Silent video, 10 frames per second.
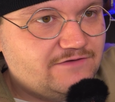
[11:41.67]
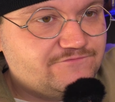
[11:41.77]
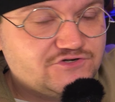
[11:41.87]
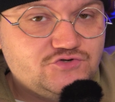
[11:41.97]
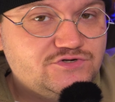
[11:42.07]

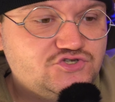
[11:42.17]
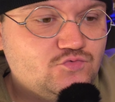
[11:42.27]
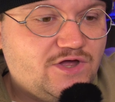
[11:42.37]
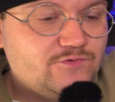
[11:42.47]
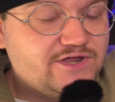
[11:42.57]
For 2 and 2
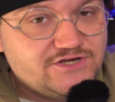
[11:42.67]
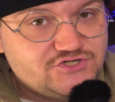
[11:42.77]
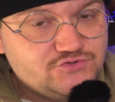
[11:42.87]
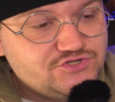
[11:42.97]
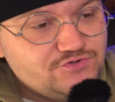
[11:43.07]
white, we get a
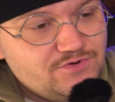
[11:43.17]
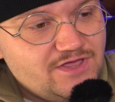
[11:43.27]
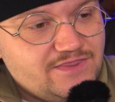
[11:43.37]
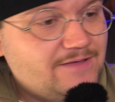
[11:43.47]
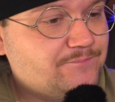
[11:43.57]
2/2
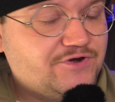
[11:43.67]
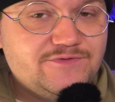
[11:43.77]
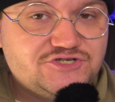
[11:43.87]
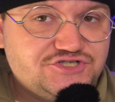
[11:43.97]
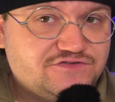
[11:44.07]
that pretty
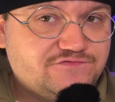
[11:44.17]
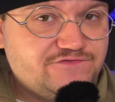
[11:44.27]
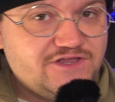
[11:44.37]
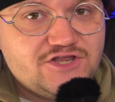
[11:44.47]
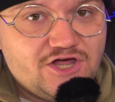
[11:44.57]
much just
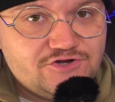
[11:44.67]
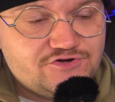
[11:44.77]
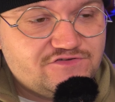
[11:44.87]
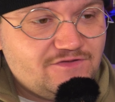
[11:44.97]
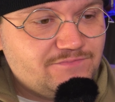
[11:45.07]
Fiend
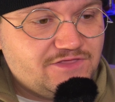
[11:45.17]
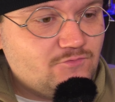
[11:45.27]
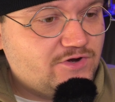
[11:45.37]
Hunters something.